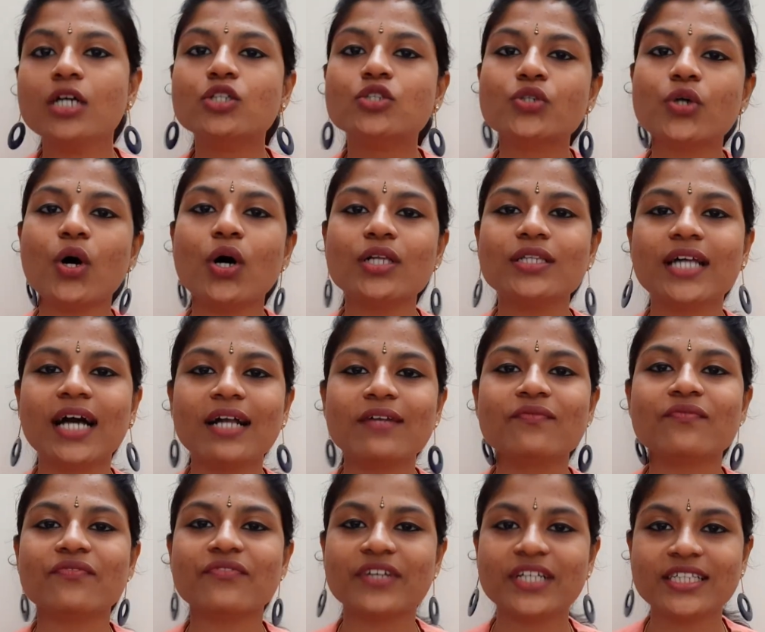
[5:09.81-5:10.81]
so
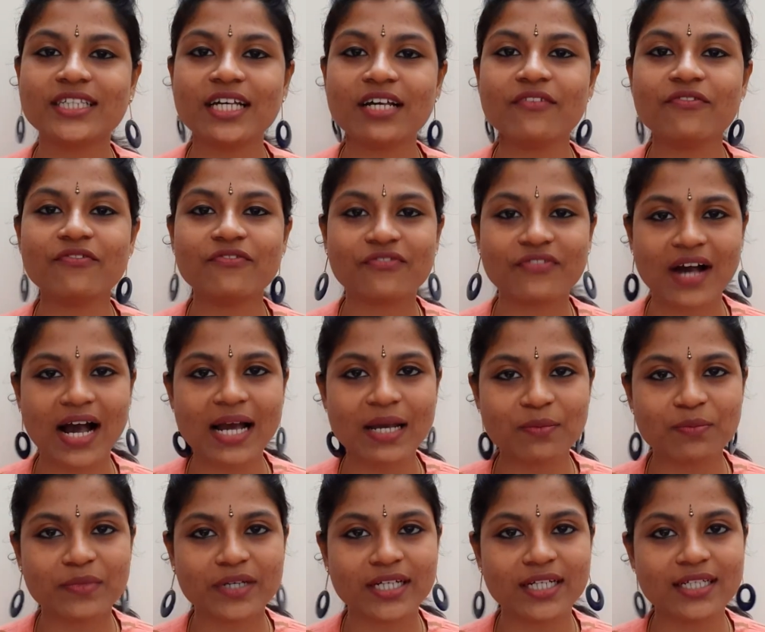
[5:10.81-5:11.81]
that within
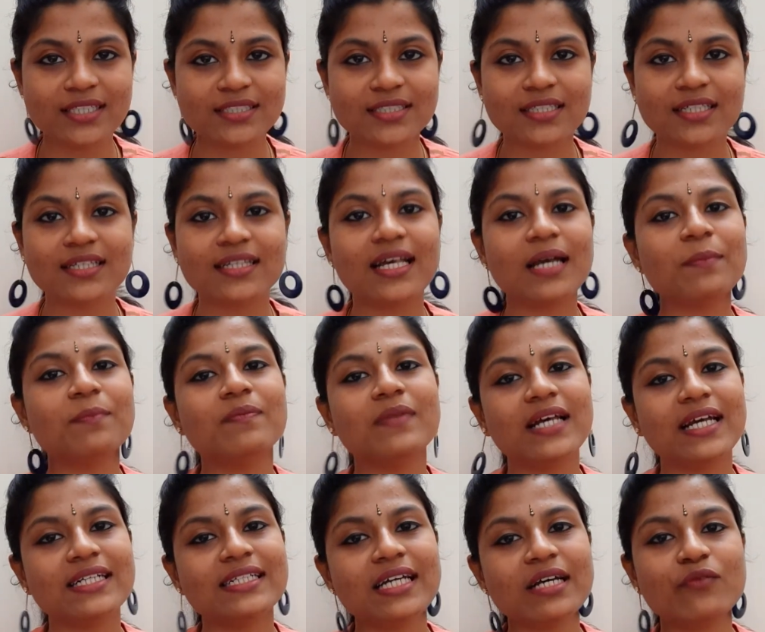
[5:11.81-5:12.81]
5 minutes the
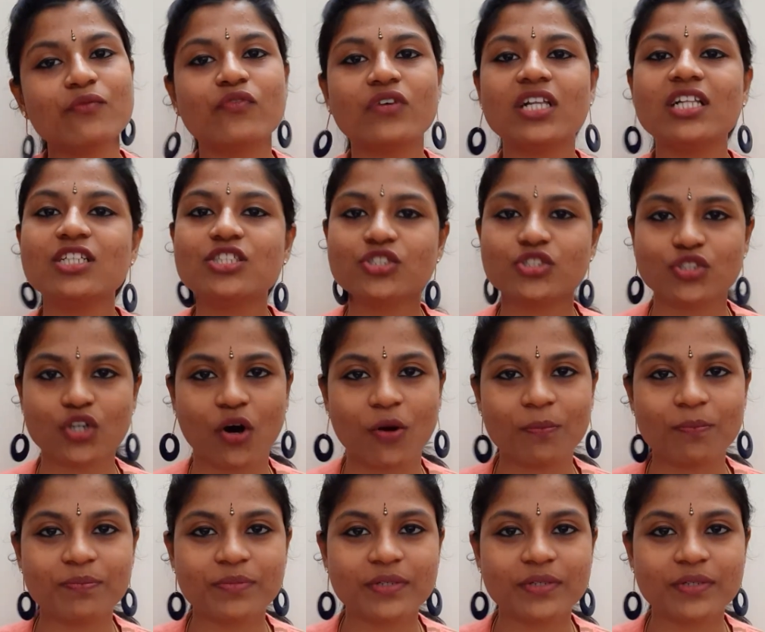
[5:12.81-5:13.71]
bleeding will stop.